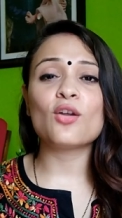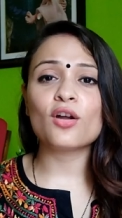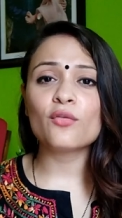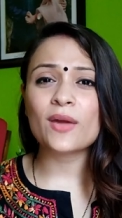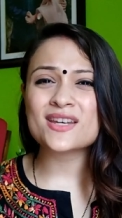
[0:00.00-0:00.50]
a lot
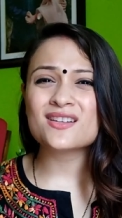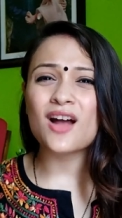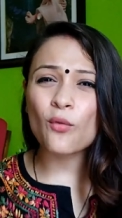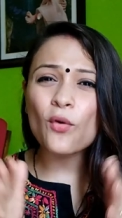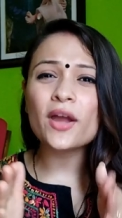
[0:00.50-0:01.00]
of vendor.
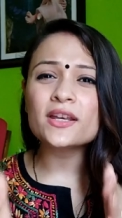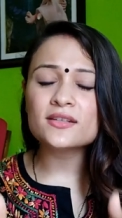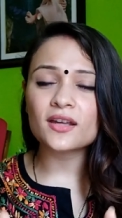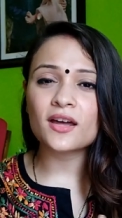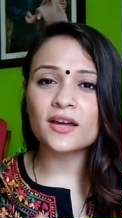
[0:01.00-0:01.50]

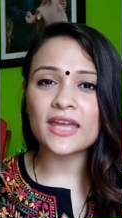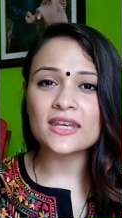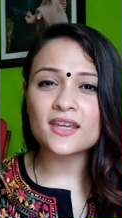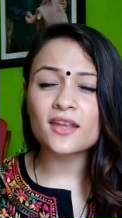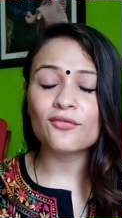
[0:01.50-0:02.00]
Avoid
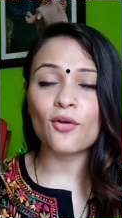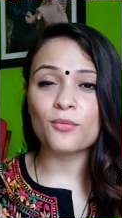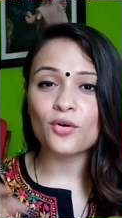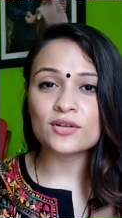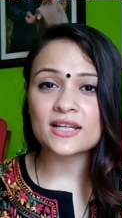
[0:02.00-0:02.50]
getting it
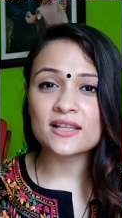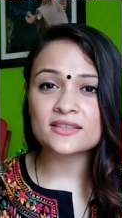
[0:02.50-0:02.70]
from the hotel